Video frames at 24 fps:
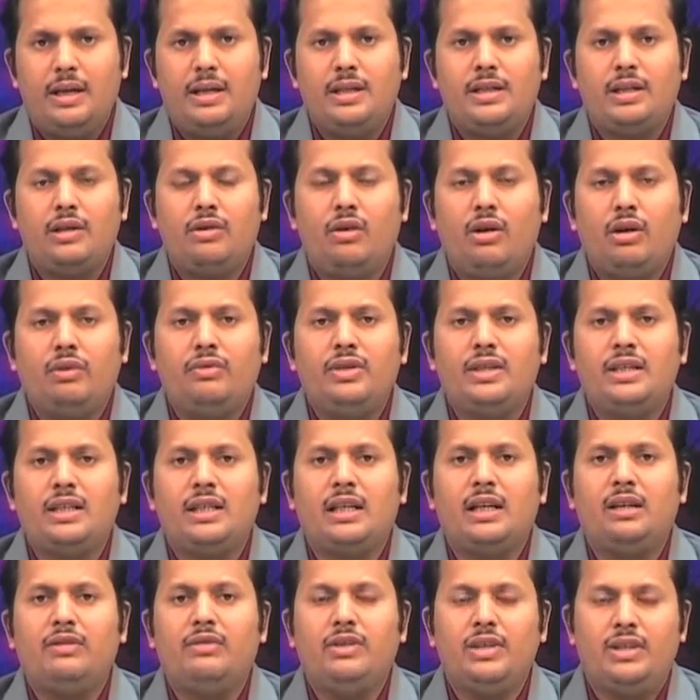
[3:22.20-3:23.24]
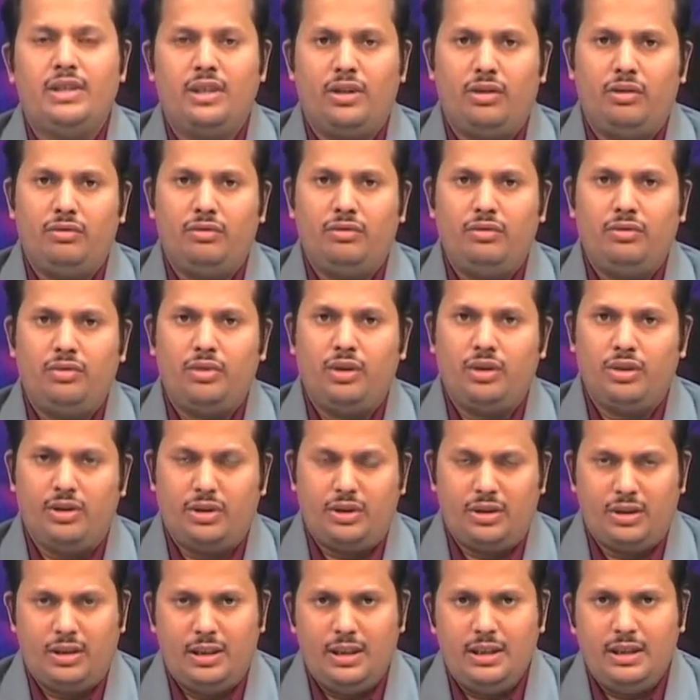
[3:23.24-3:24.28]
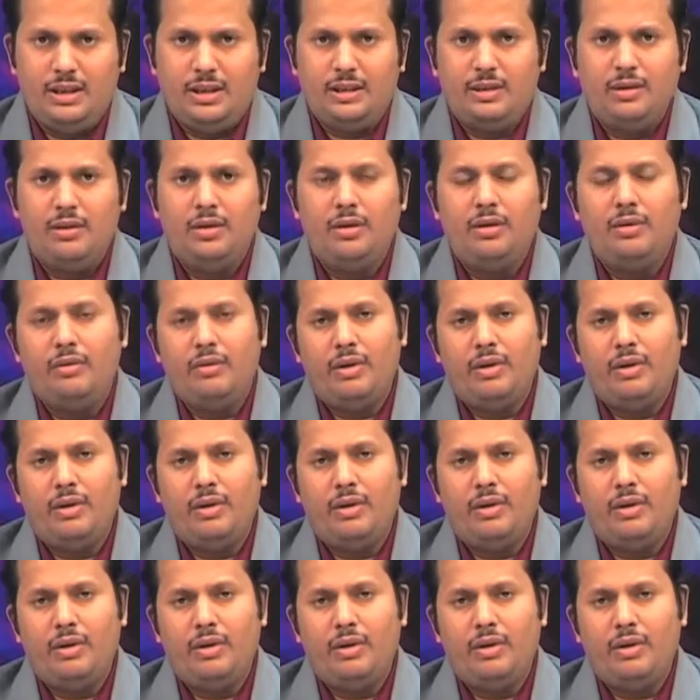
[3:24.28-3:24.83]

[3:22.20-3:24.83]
It is a non-physical feature of consciousness,